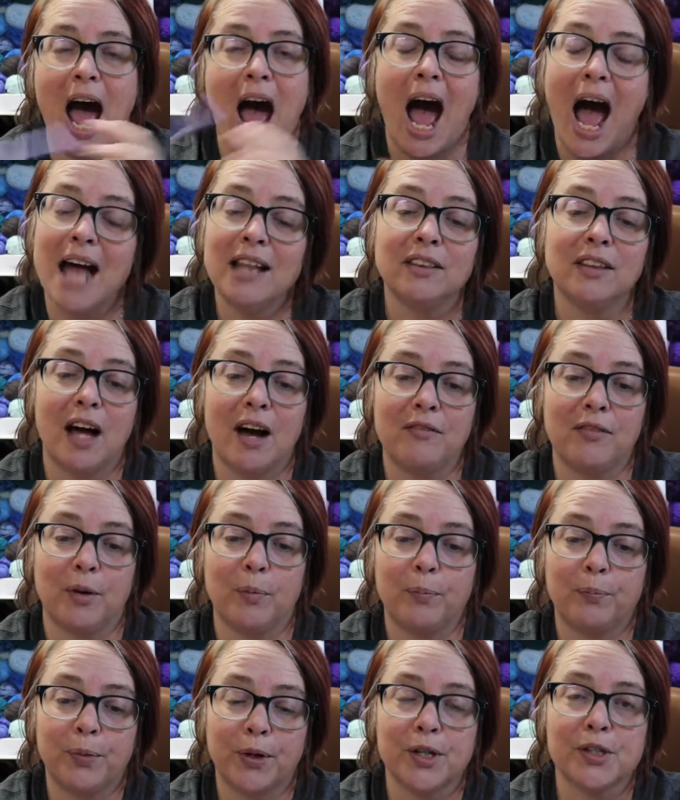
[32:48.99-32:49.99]
I love them.
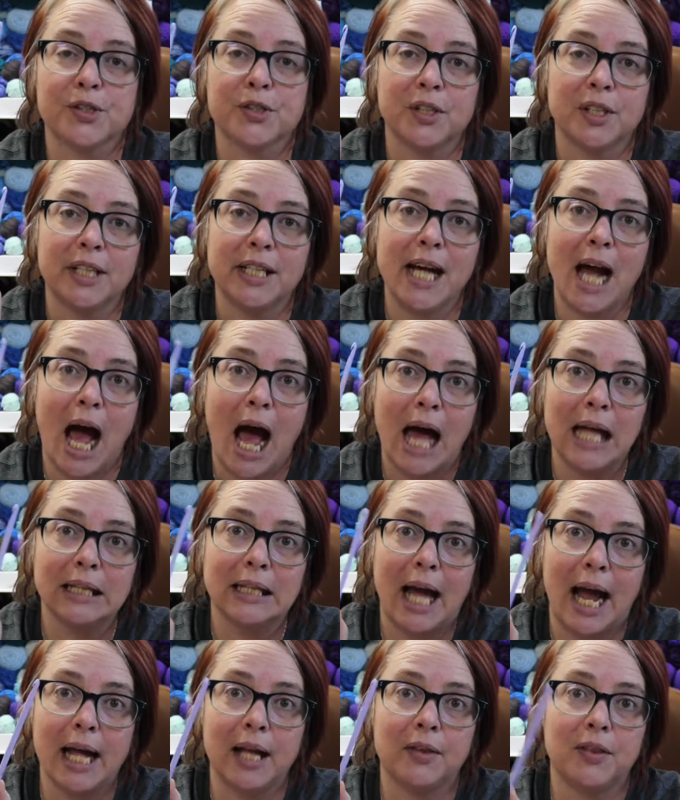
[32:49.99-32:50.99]
Personally, I
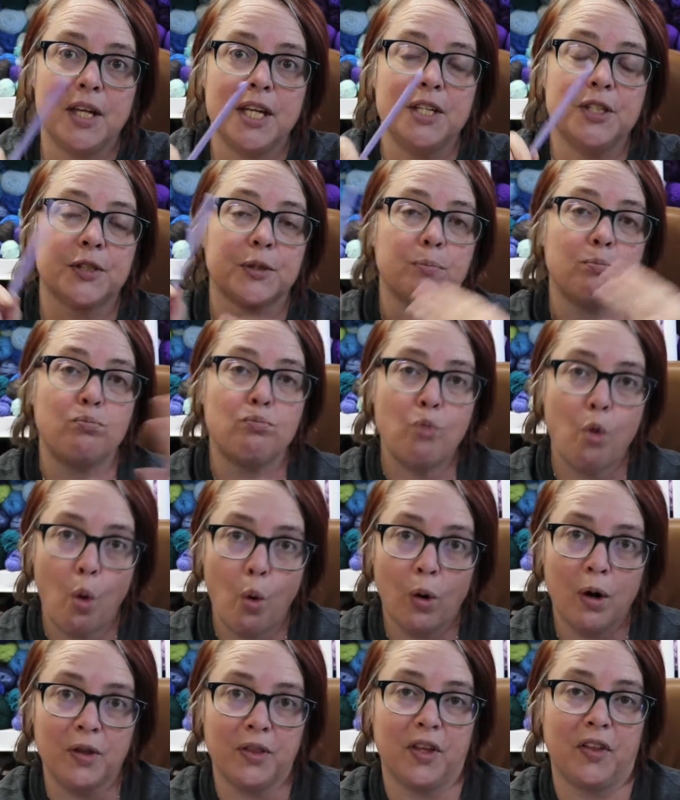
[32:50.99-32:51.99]
like these
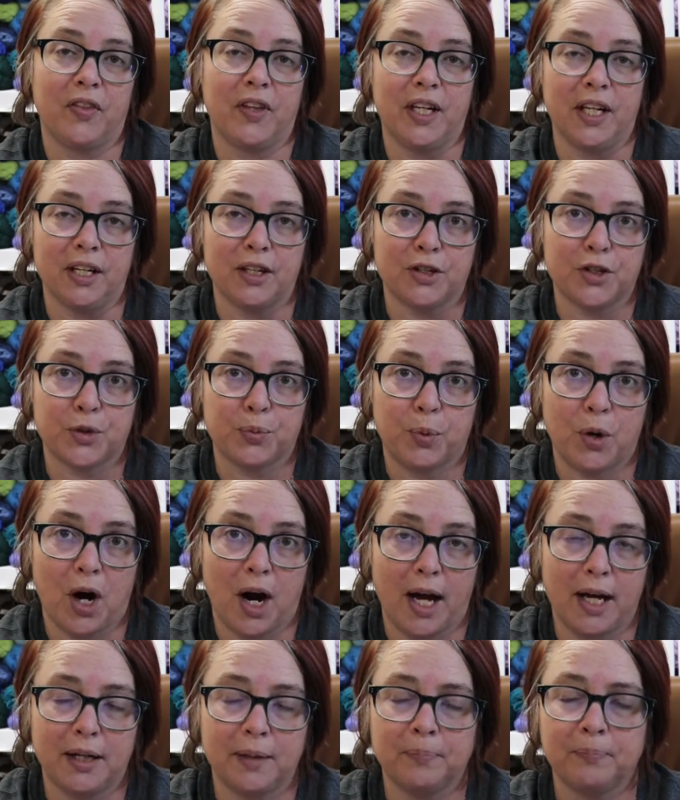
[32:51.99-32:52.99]
more than the Knitter's
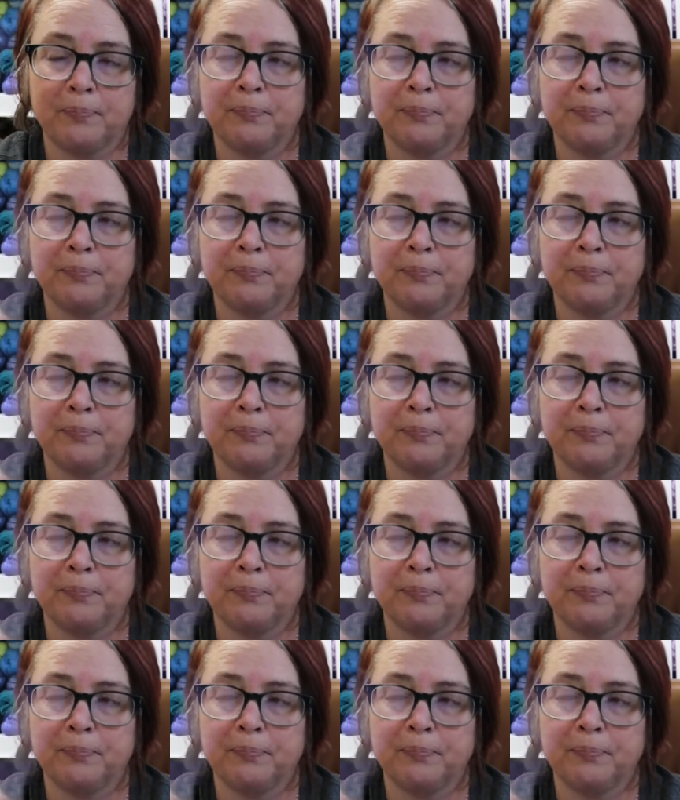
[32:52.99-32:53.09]
Pride.